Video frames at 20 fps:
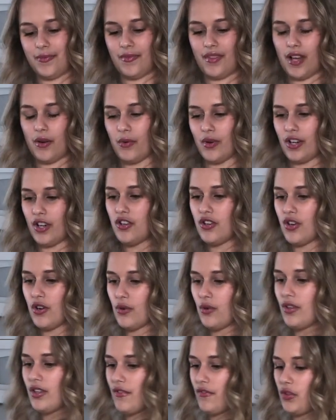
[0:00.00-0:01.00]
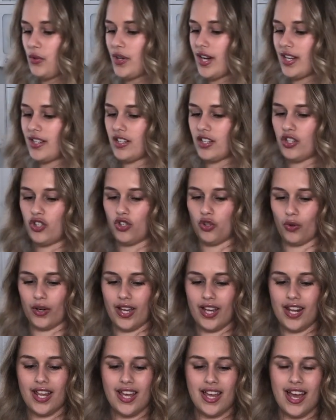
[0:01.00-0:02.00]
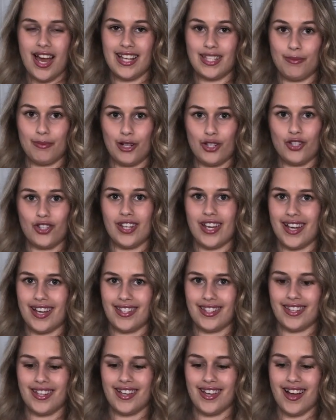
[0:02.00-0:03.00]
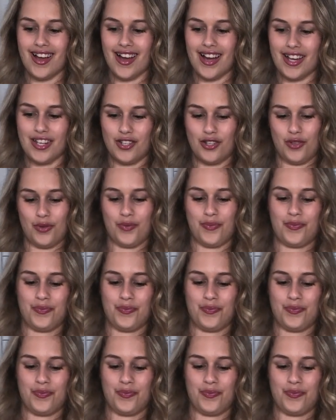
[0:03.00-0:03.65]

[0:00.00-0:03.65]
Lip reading: I want to know if you guys enjoy it as much as I do.